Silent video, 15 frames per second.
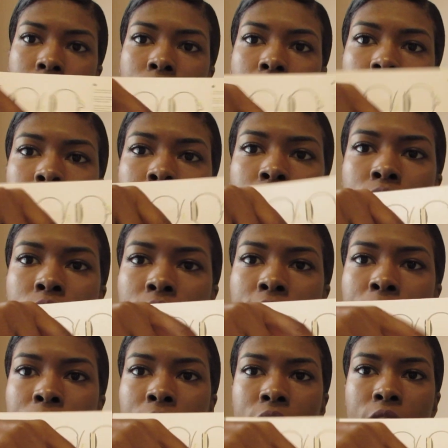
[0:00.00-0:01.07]
I'll be using that
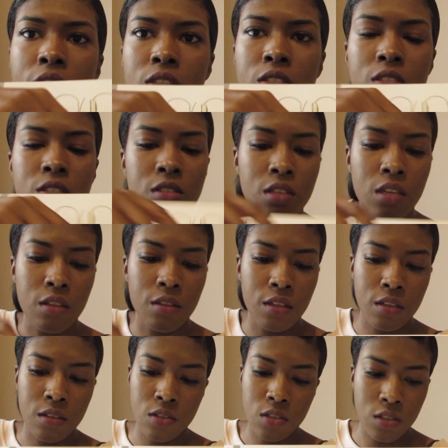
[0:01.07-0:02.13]
with this, and
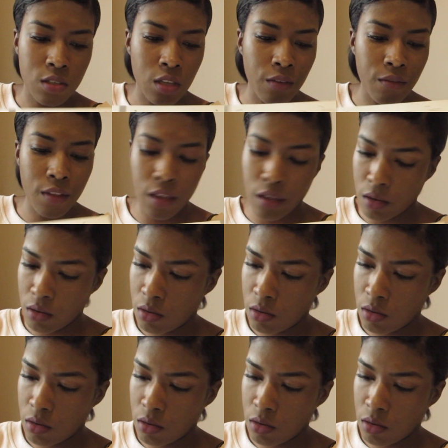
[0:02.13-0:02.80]
then just save that.